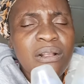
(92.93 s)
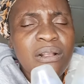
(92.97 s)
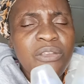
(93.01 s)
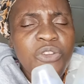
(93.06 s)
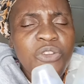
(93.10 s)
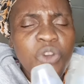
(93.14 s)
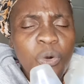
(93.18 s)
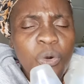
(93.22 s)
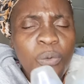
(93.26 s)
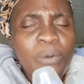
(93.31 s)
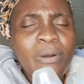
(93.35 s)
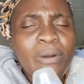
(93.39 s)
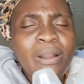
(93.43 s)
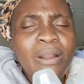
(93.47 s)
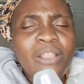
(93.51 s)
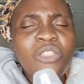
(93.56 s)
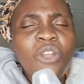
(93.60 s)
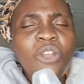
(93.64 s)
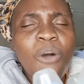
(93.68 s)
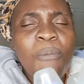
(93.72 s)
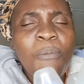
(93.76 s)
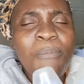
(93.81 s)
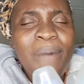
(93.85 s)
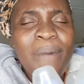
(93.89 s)
you will
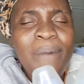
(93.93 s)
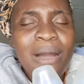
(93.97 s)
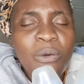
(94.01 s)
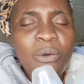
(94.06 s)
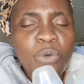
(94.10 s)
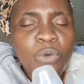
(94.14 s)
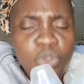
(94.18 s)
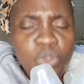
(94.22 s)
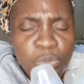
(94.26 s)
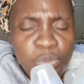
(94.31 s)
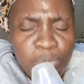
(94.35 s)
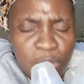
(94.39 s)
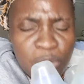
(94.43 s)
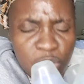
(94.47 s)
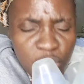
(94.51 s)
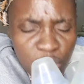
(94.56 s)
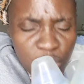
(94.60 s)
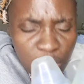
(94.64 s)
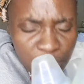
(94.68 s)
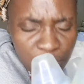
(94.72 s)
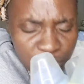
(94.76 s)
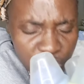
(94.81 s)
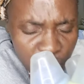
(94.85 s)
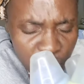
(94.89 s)
return back with a
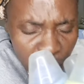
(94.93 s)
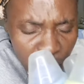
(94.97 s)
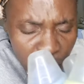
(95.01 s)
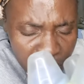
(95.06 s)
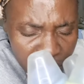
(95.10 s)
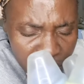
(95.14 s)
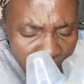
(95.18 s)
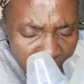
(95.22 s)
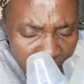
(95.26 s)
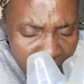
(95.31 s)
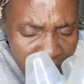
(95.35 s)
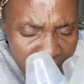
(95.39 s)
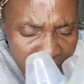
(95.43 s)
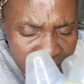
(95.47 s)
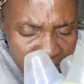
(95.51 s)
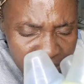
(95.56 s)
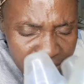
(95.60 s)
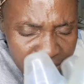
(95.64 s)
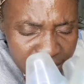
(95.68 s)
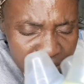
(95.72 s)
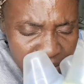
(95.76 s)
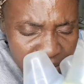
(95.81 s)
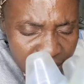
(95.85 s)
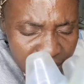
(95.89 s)
bundle of joy in your
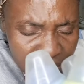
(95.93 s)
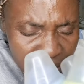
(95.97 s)
hands.